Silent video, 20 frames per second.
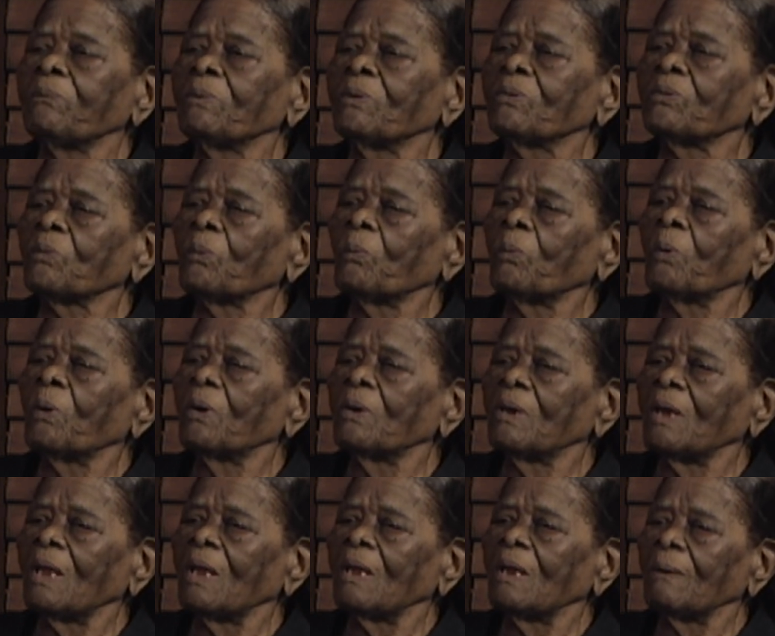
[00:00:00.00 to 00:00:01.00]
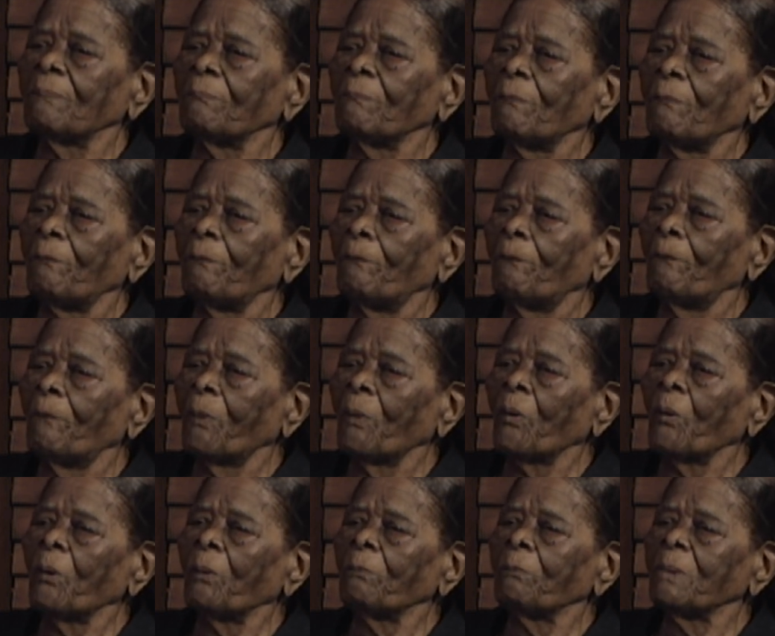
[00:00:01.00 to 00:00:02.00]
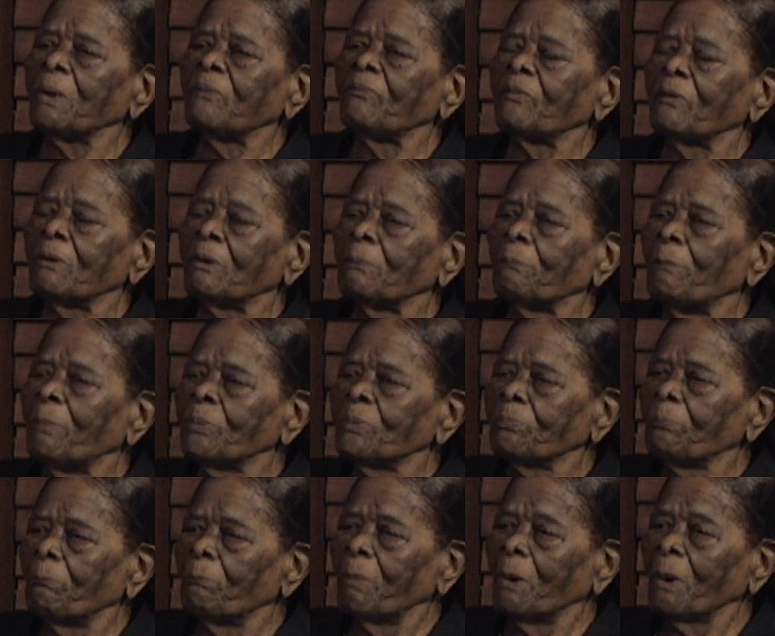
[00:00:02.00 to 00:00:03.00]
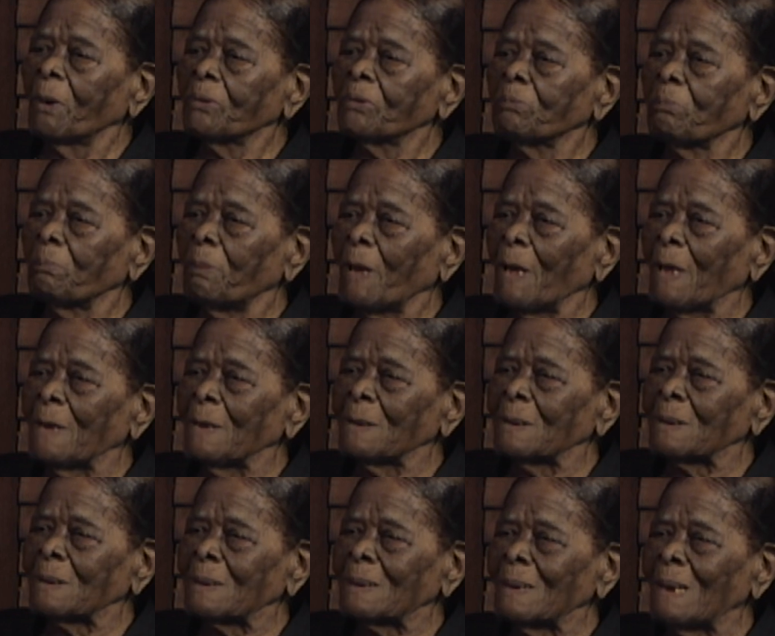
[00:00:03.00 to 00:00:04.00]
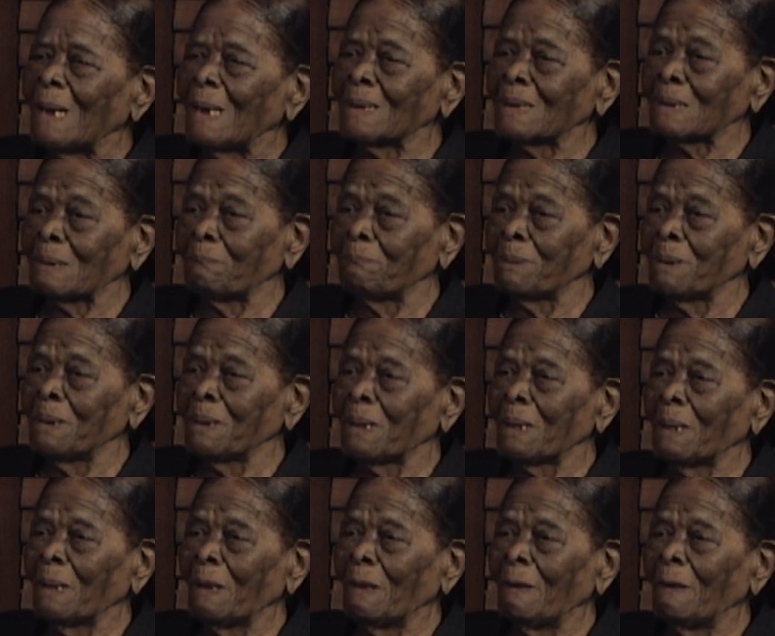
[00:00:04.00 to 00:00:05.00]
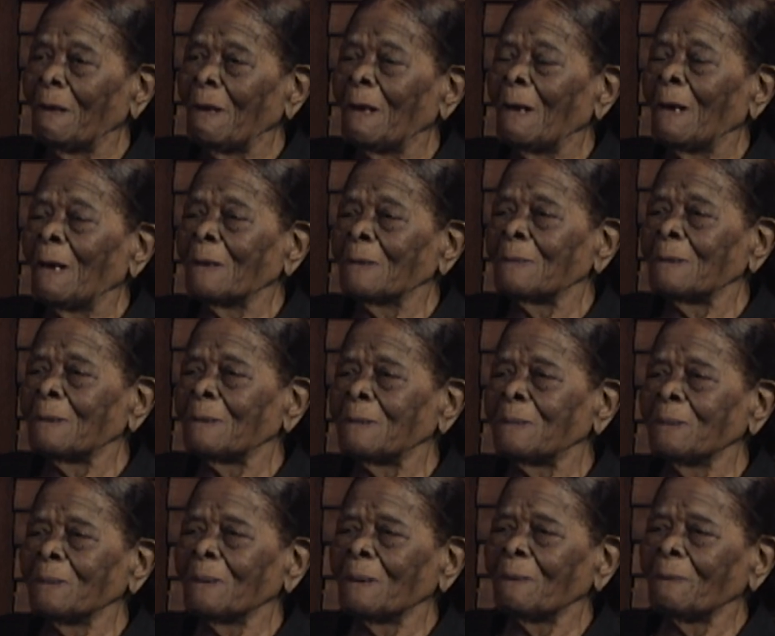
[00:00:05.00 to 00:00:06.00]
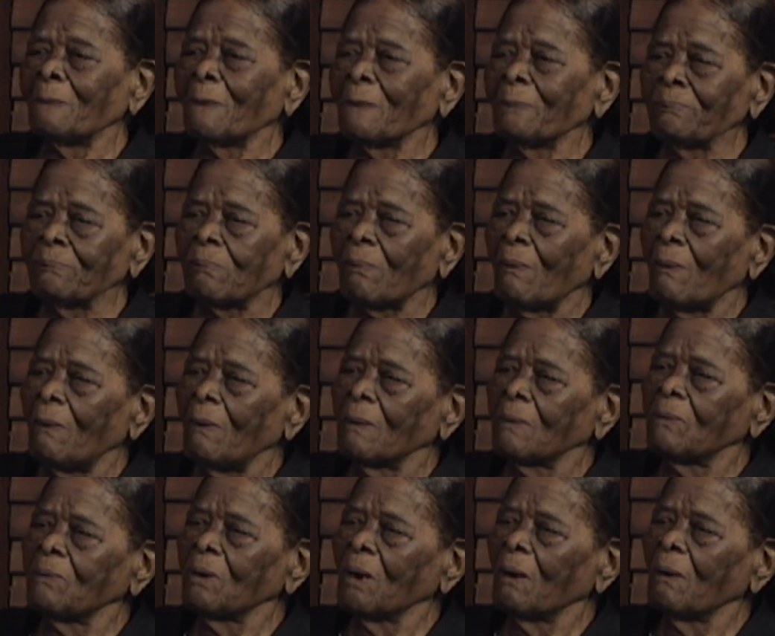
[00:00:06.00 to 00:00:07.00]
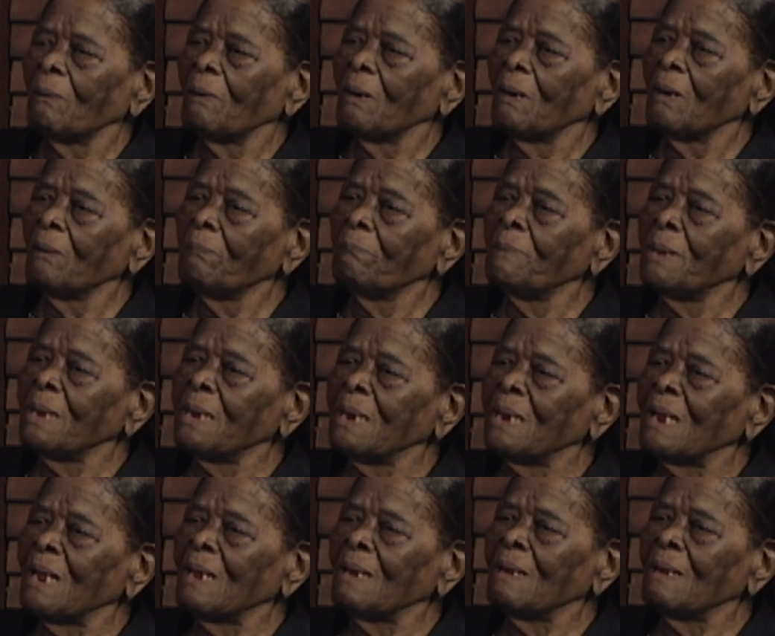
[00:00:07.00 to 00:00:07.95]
the one that brought me from the bus bench, I said be there, to a little meeting